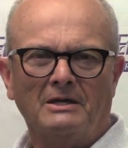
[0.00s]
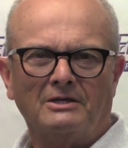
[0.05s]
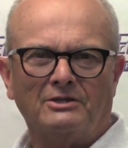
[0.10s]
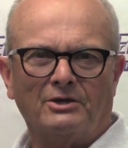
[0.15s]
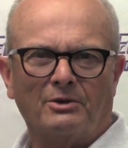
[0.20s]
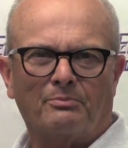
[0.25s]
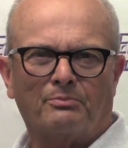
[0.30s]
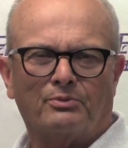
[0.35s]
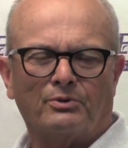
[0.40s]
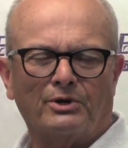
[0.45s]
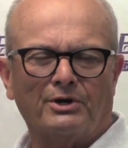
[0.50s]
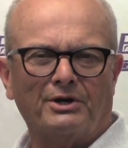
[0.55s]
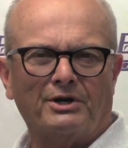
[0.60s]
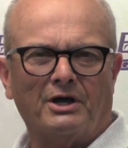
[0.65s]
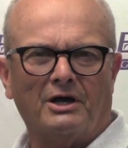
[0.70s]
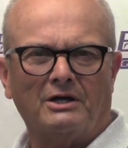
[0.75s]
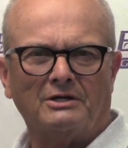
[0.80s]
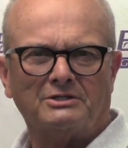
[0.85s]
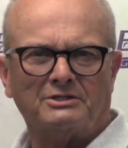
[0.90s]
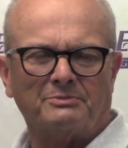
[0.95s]
The Brit
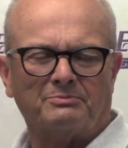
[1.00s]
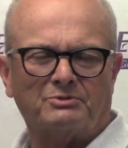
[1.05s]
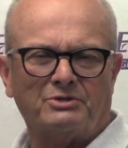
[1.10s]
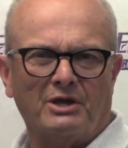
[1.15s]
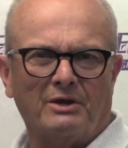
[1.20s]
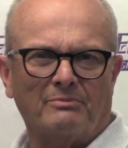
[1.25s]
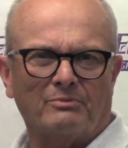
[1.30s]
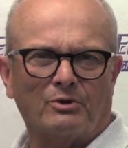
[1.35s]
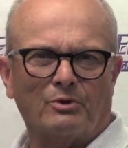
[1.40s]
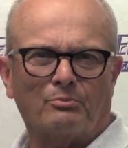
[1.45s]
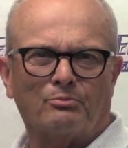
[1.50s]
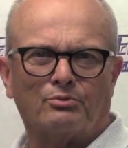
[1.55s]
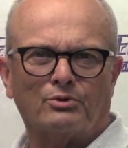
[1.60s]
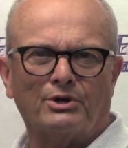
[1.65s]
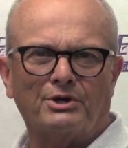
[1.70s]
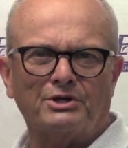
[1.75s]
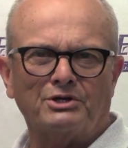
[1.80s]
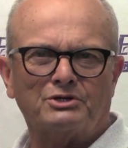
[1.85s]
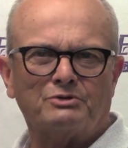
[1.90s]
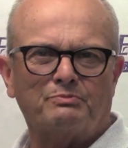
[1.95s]
uh, September
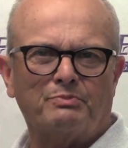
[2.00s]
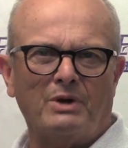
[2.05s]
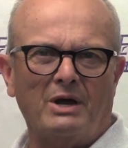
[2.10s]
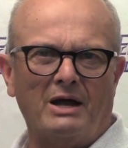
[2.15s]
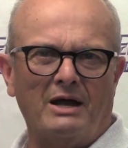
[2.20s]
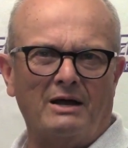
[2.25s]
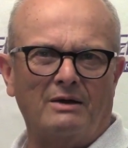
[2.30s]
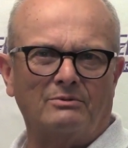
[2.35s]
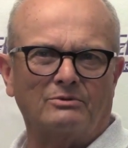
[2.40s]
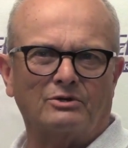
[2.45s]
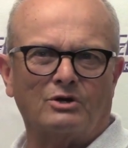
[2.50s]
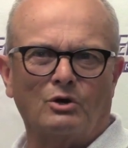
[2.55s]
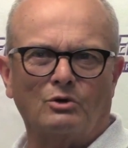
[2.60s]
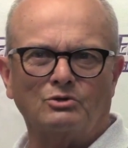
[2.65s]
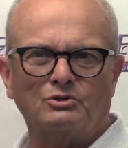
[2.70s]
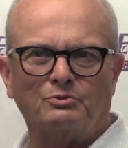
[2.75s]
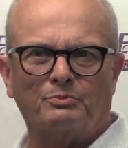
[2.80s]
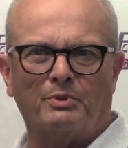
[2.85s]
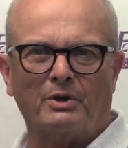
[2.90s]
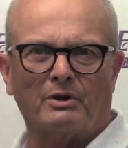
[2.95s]
British pound
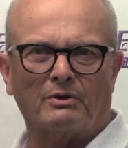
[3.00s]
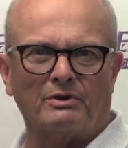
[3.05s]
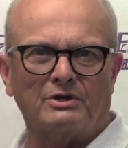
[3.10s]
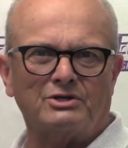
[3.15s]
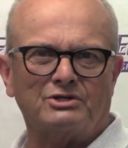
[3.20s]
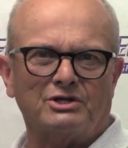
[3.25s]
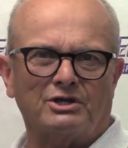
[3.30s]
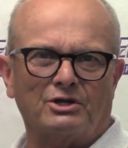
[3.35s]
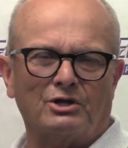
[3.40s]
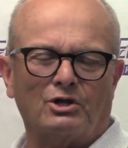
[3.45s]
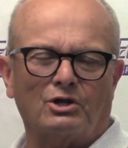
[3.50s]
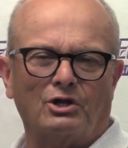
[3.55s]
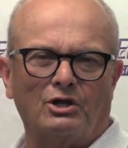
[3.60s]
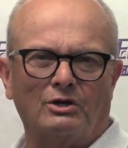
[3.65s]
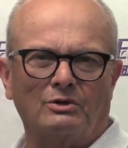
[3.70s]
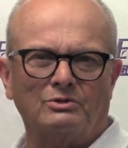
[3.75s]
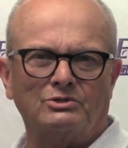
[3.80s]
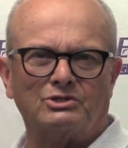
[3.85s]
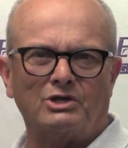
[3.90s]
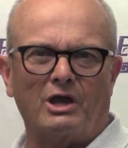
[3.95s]
goes bearish on a
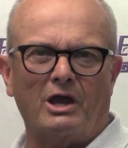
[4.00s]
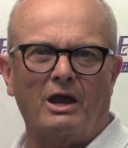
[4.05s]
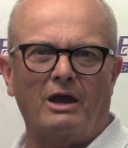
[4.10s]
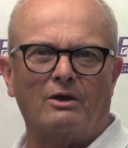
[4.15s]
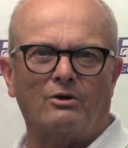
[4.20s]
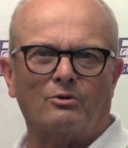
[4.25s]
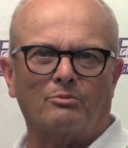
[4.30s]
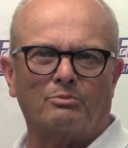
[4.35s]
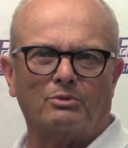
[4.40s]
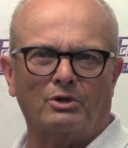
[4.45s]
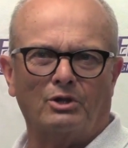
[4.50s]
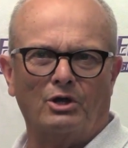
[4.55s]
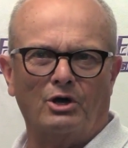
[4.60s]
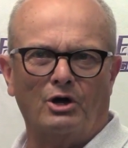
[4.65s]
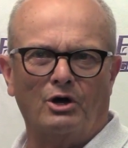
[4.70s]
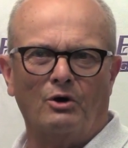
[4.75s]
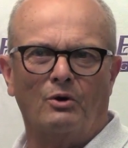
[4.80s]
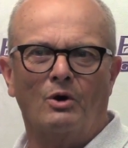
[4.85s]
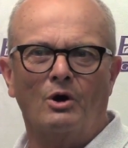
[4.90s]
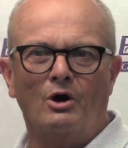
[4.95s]
close at or
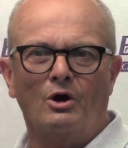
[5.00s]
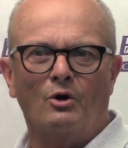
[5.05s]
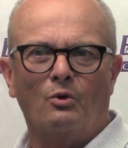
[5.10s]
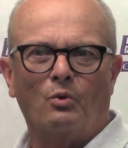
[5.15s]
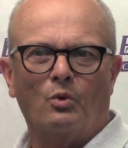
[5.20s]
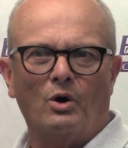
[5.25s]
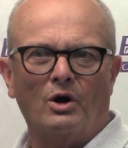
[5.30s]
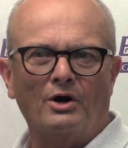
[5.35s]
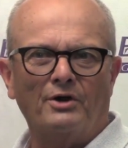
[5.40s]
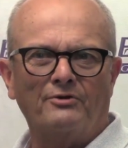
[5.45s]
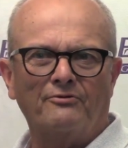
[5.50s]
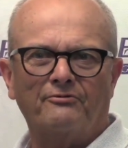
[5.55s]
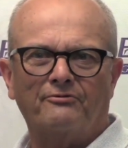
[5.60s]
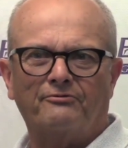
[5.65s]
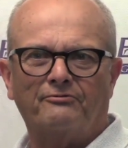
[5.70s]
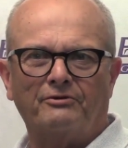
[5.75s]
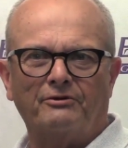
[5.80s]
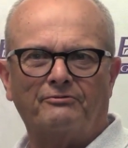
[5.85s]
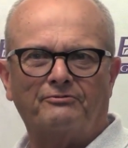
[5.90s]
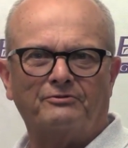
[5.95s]
below
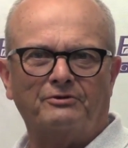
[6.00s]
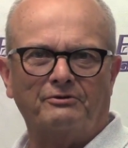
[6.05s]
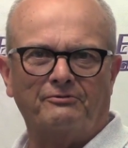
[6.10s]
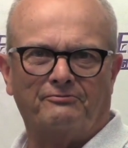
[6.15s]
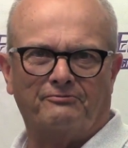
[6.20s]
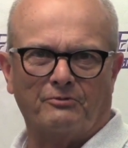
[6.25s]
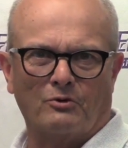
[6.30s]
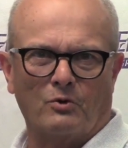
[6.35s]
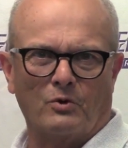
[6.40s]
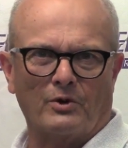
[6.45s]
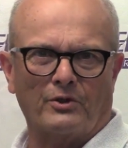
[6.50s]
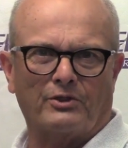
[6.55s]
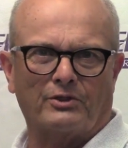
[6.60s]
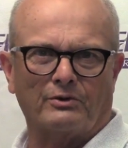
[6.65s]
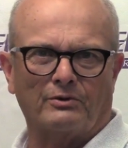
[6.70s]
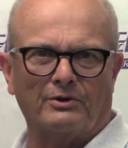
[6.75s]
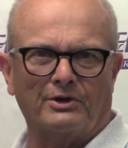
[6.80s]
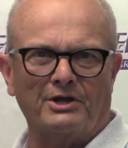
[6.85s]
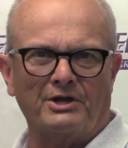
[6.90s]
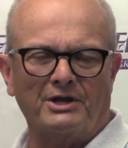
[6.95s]

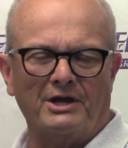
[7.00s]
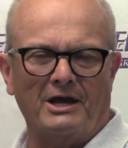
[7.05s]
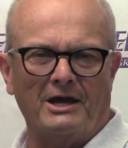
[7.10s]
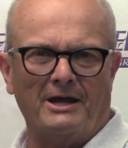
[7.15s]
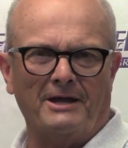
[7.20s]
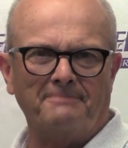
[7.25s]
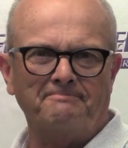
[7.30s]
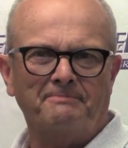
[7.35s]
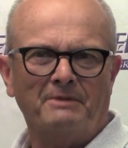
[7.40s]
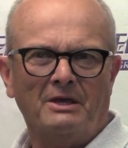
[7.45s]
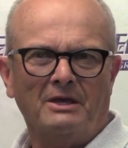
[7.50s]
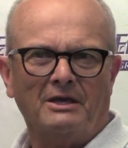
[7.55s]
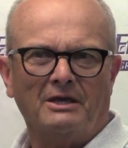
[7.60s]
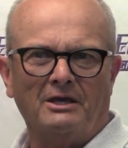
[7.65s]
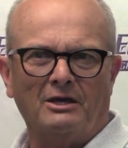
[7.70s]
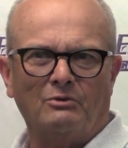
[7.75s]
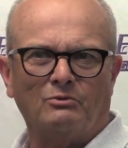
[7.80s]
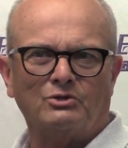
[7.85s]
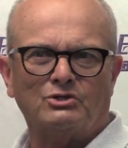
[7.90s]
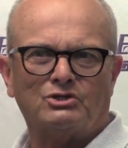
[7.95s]
154.39.
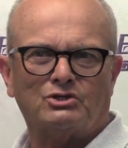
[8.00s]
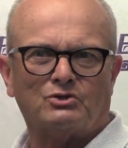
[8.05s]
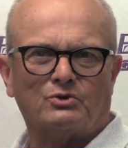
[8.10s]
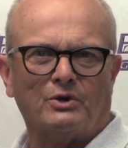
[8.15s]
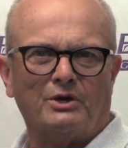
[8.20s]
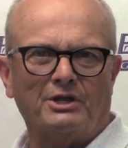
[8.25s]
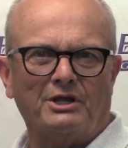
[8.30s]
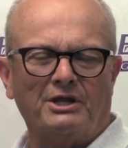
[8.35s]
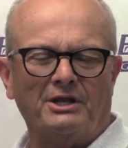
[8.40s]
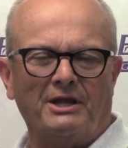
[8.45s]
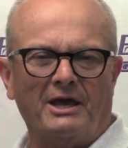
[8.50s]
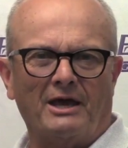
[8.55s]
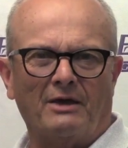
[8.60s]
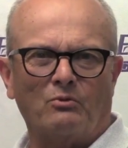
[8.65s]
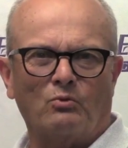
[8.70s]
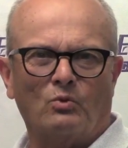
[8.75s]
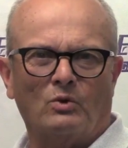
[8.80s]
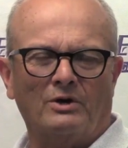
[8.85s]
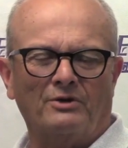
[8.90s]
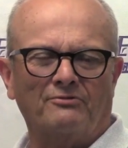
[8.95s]
It was trading
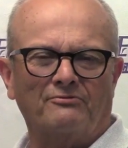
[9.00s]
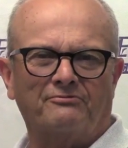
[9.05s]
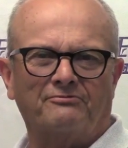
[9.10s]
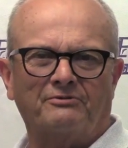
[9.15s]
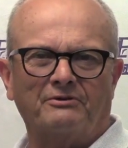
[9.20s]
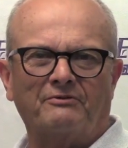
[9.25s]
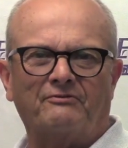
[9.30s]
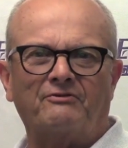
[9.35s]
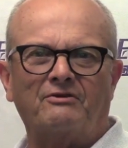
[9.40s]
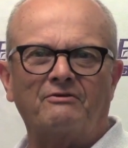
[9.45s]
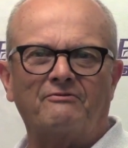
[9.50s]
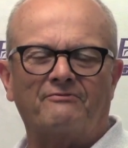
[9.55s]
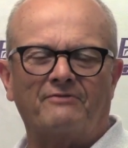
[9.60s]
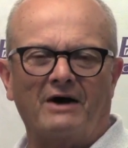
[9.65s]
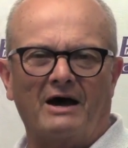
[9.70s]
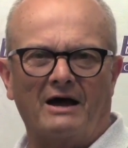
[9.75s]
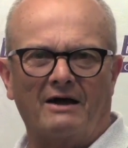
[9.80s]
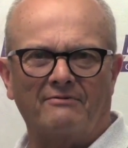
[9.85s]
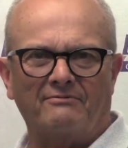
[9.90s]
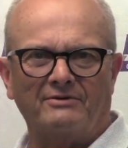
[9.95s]
at
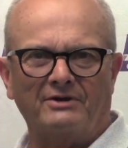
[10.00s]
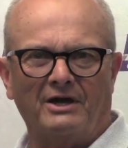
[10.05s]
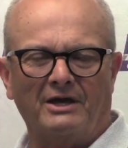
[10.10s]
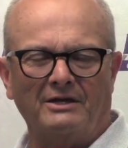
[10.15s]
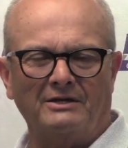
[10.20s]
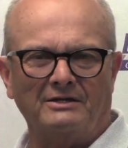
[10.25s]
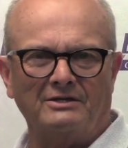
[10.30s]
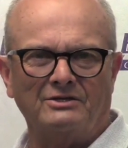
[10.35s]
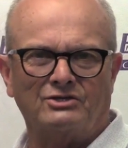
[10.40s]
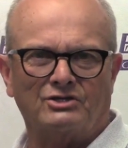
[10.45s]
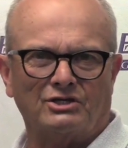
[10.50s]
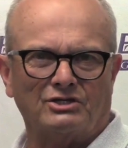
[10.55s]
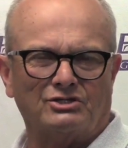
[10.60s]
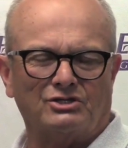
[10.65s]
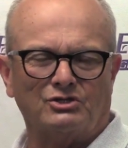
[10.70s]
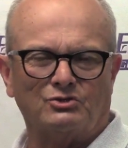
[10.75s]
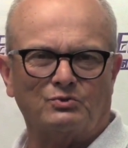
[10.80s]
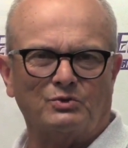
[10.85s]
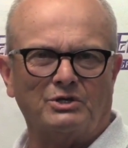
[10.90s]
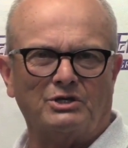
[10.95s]
155.90
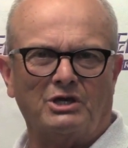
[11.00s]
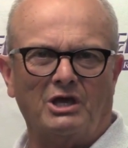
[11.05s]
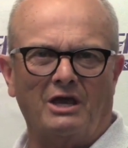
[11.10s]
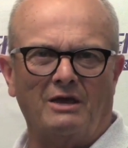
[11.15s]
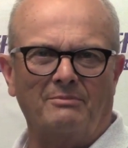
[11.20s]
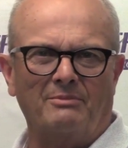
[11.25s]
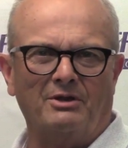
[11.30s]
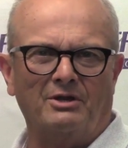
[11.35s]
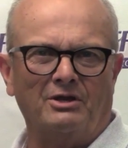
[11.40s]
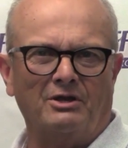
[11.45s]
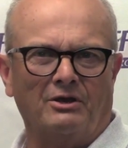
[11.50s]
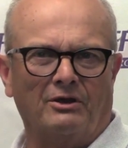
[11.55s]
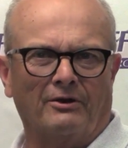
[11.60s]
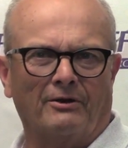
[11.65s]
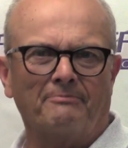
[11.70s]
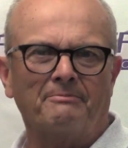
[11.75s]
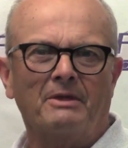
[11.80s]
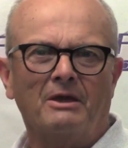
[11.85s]
just as we came in here